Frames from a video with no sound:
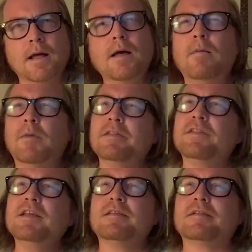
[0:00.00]

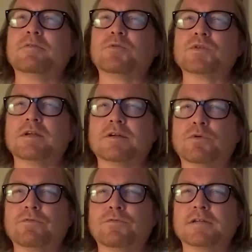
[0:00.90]
I think that there was like a
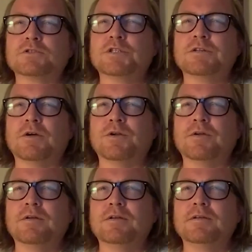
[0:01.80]
reflection
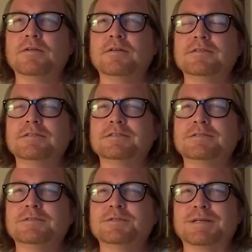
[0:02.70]
on
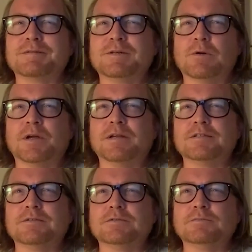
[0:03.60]
you just like going
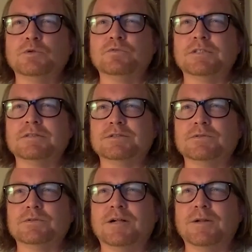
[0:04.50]
to moving
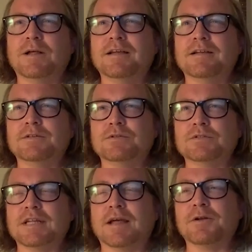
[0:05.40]
to LA to
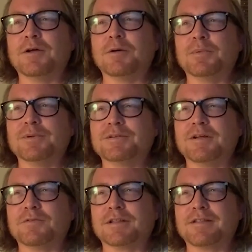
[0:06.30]
do stand up and
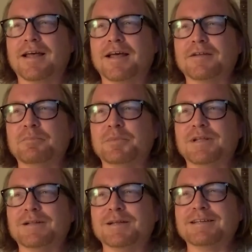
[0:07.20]
stuff like that, and
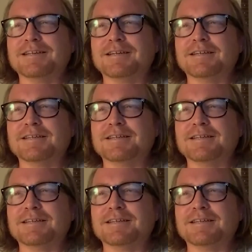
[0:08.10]
being like,